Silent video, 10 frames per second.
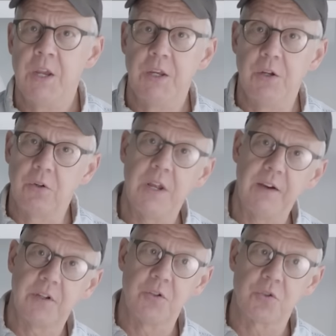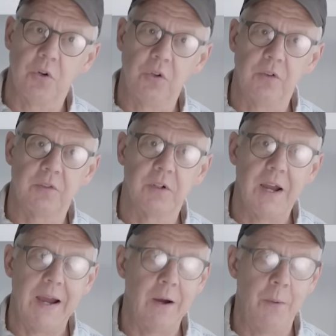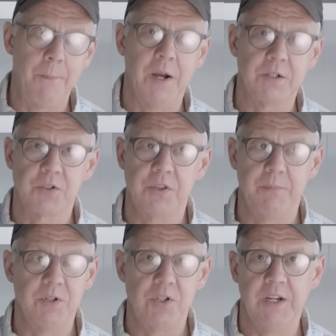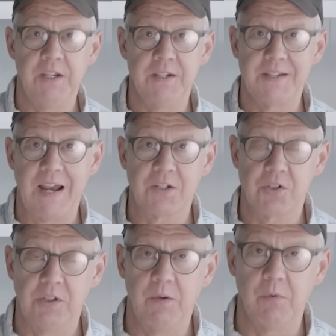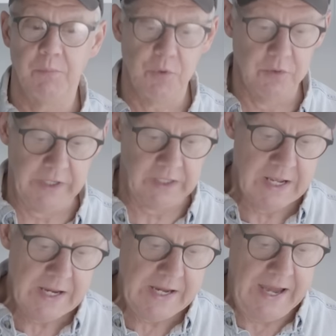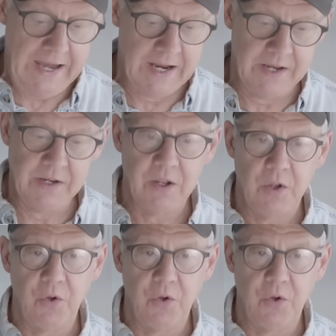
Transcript: You don't have control over how much the machine is actually removing, and